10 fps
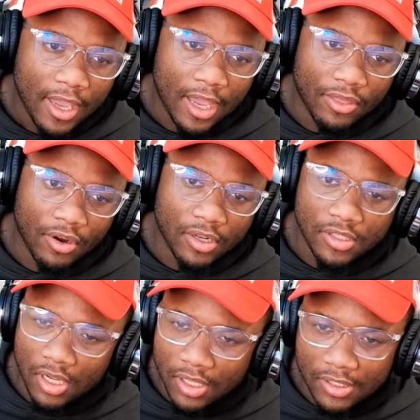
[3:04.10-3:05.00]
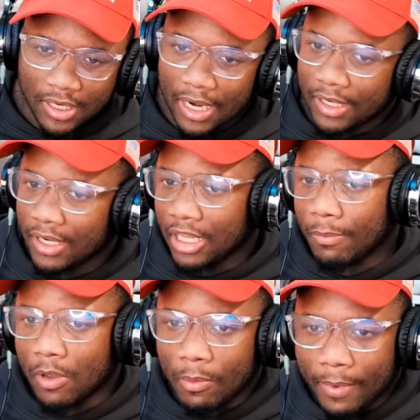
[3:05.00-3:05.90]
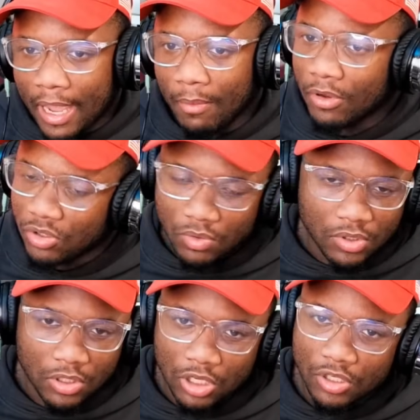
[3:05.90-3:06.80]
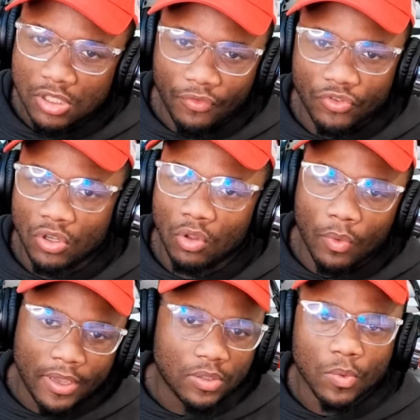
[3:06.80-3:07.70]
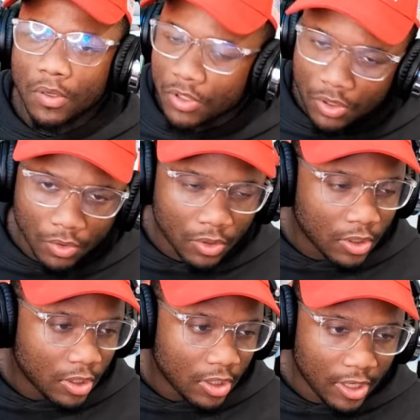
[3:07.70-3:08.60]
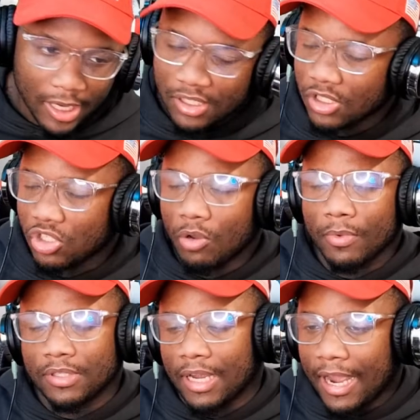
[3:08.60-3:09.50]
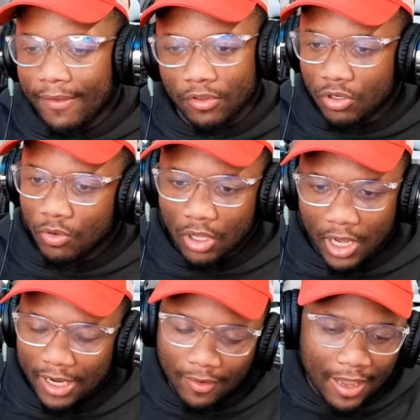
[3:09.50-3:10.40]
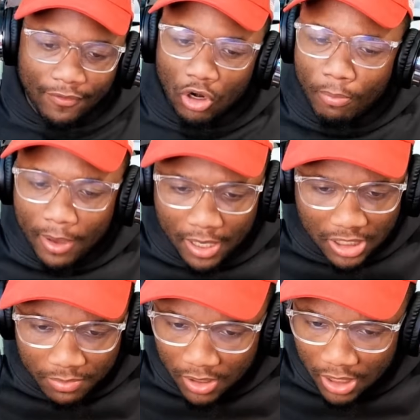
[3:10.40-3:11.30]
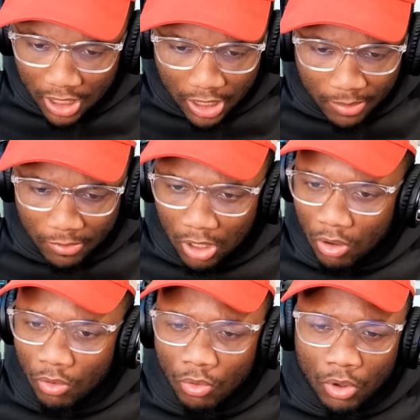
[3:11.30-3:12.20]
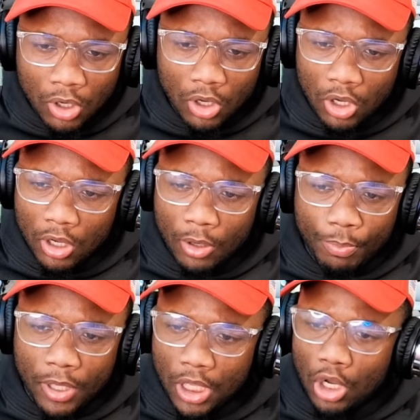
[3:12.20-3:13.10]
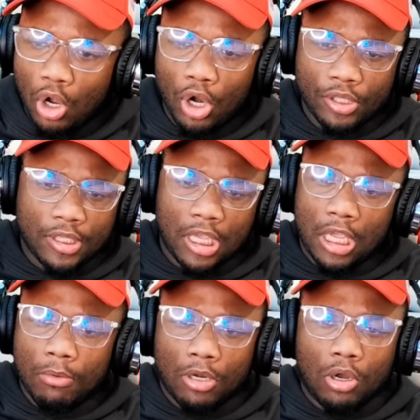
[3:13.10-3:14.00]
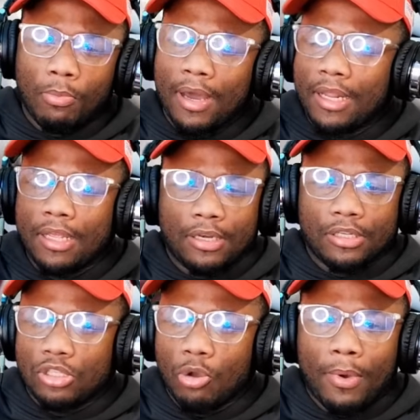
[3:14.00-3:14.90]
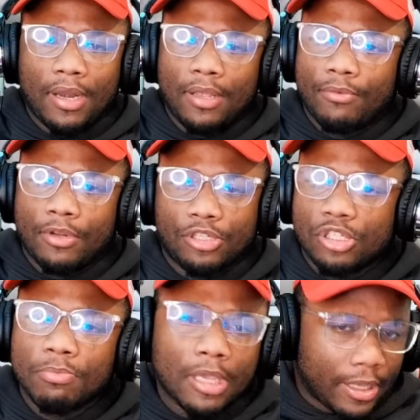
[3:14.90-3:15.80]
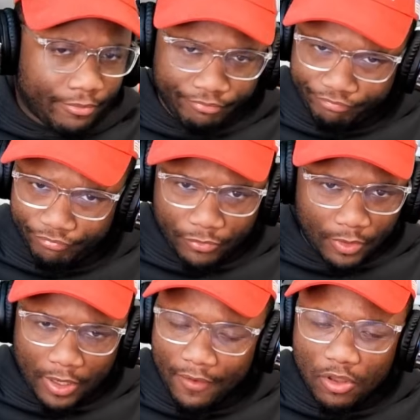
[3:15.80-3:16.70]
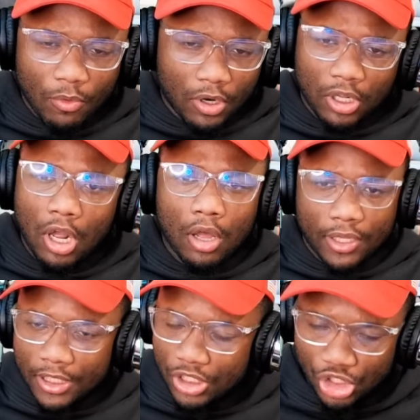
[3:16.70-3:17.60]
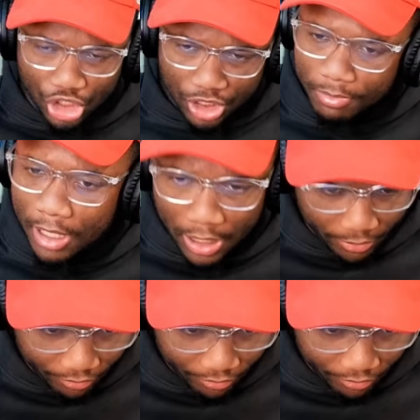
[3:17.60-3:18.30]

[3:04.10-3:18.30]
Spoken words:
And there are tons that I didn't email back, but your stuff is on the way as well, too. It's just so much I have to do, y'all. I don't have no management team, no PR team, nobody. There's nobody. It's just me. Whatever you want to call it, it's just me.